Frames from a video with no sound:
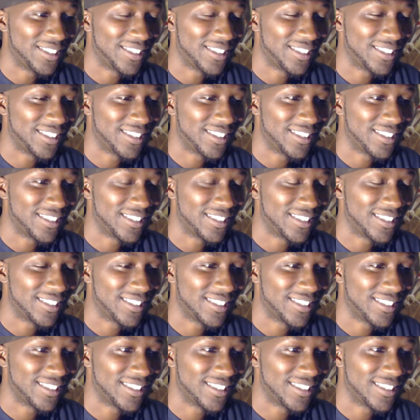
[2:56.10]

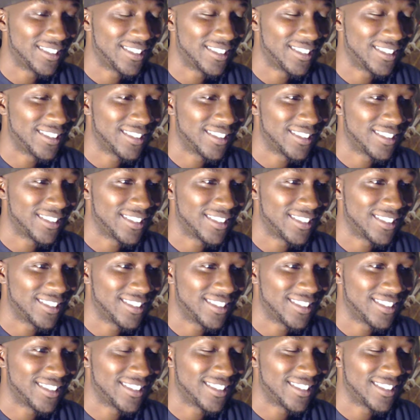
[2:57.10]

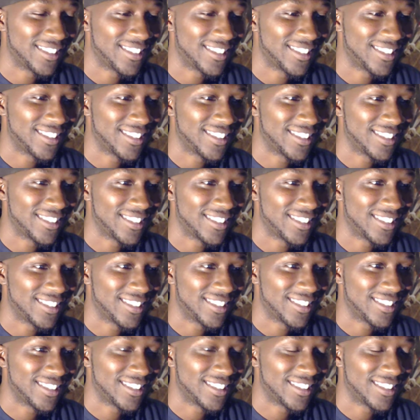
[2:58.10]

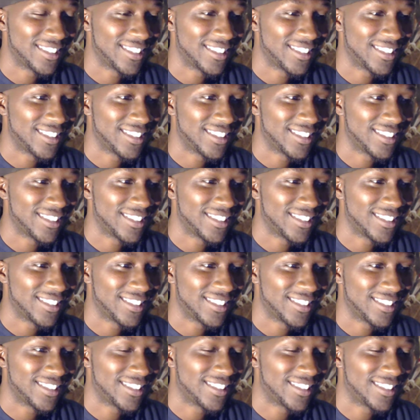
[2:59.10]

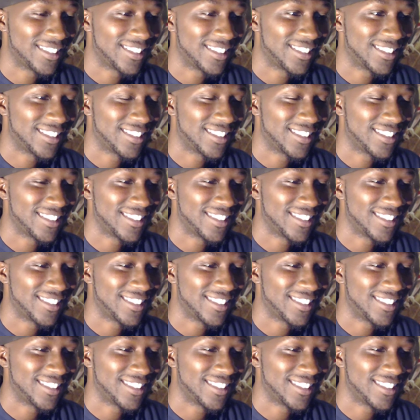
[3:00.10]
Nobody speaks.